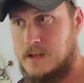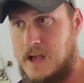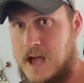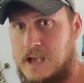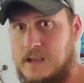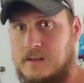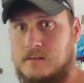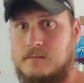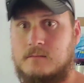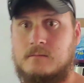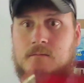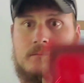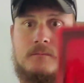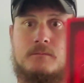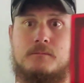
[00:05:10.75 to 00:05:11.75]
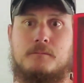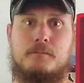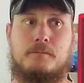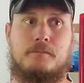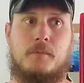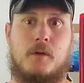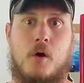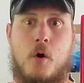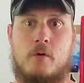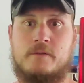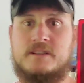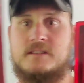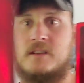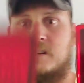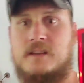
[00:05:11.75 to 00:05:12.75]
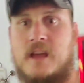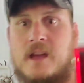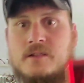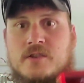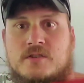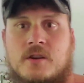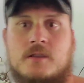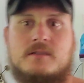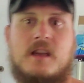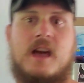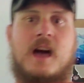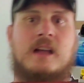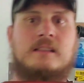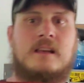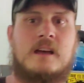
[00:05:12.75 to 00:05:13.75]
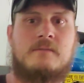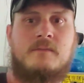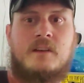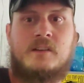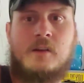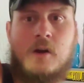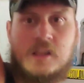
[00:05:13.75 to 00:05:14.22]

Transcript: I can all of a sudden insert the headlight video